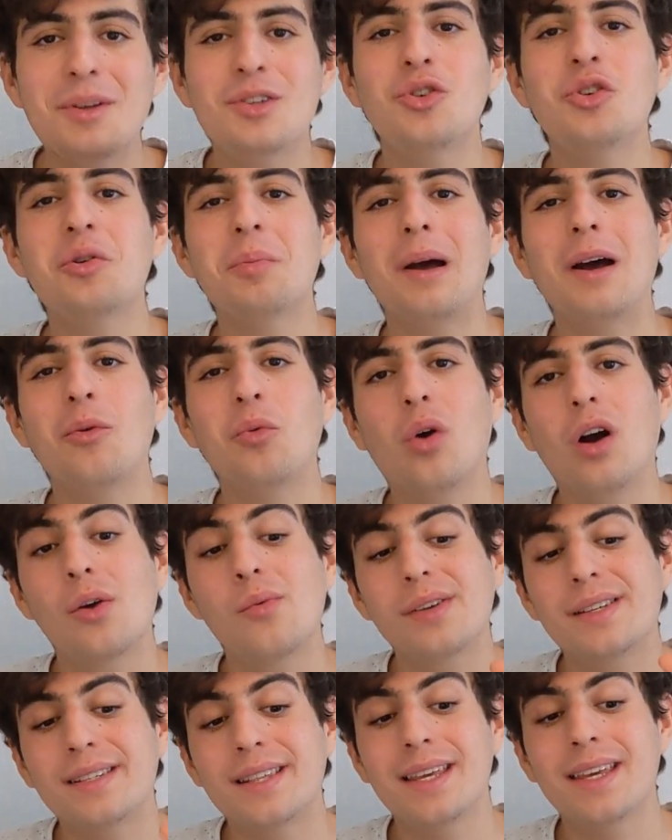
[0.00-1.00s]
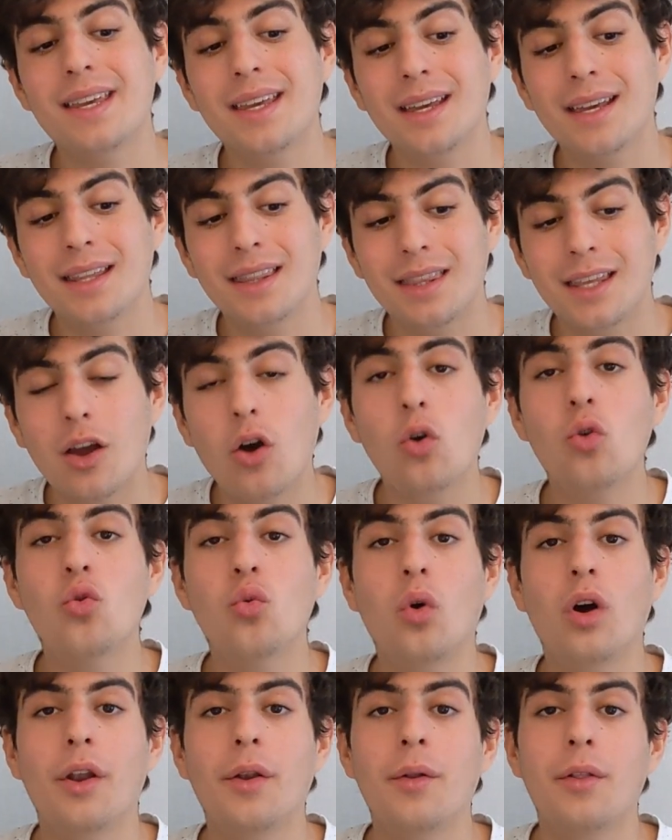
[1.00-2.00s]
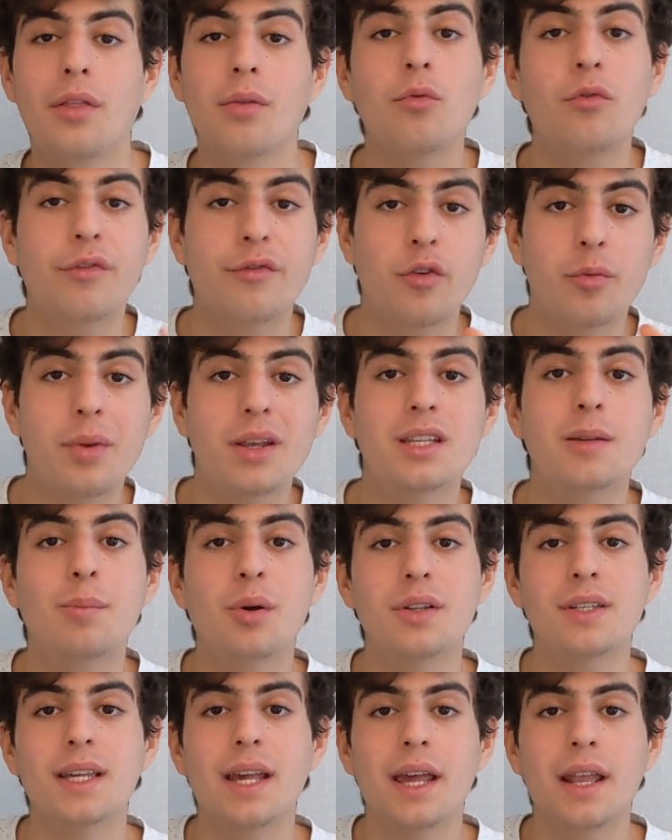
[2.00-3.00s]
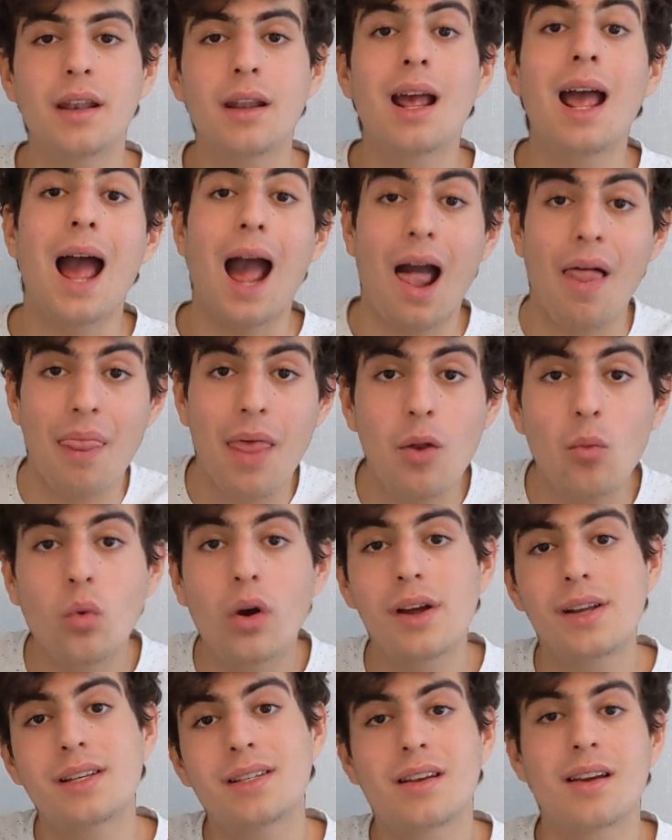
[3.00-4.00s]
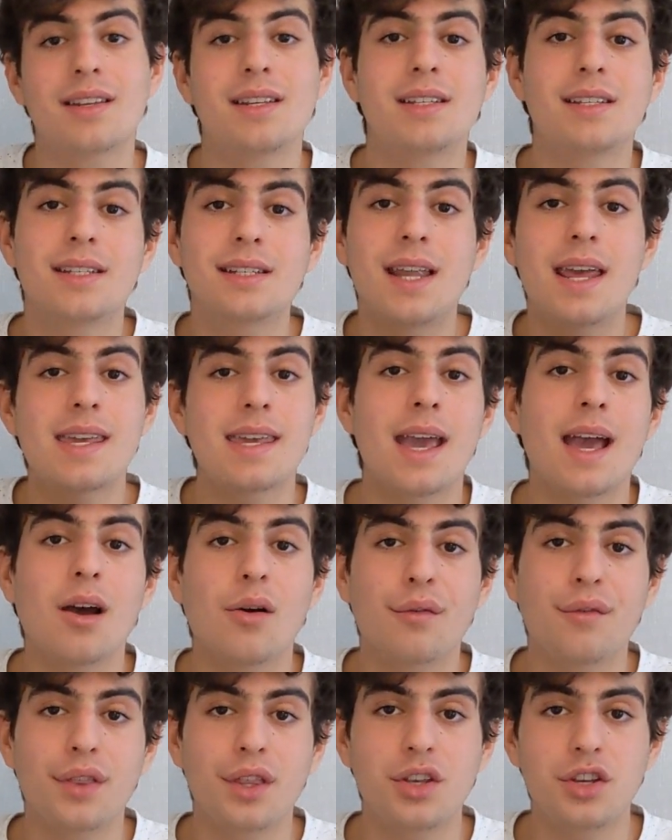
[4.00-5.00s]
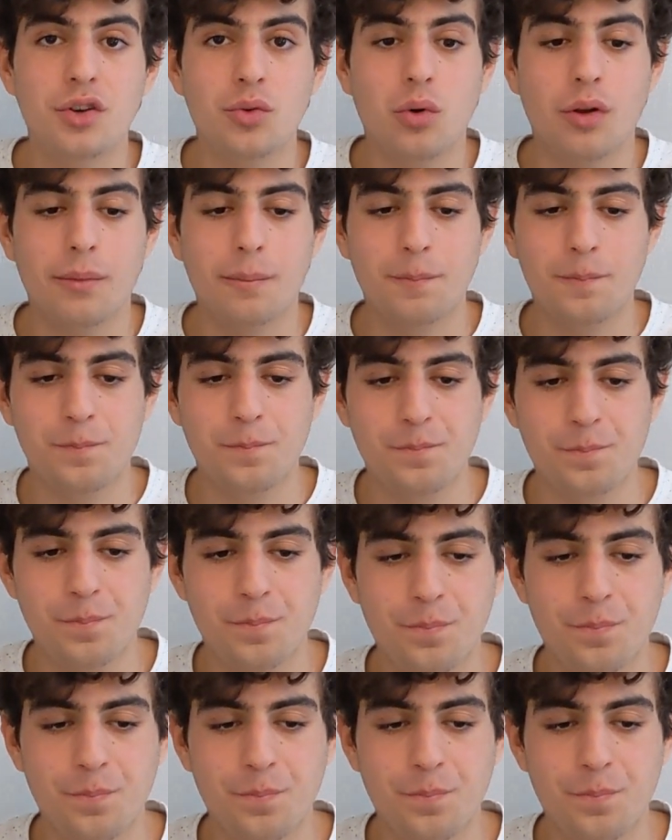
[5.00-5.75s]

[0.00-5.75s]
Let me talk about what I was thinking in the old one for me to put it in, and then why I decided to take it out for the new one.